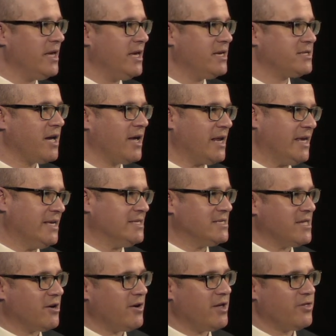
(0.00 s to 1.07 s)
is not is
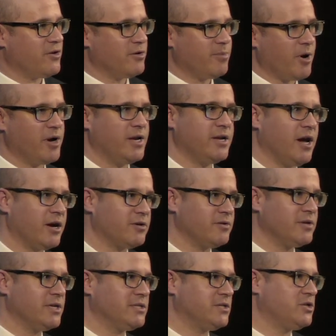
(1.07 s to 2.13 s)
there a third-party
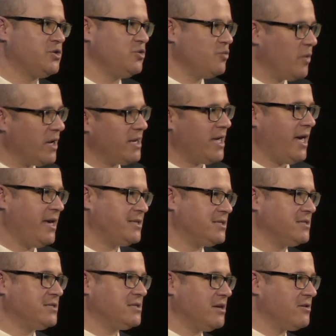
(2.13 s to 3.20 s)
doctrine, it's to what
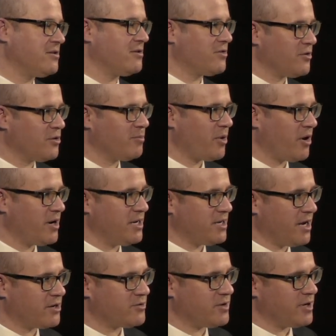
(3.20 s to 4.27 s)
cases does the third-party
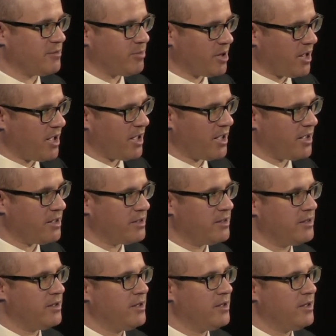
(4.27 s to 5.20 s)
doctrine apply?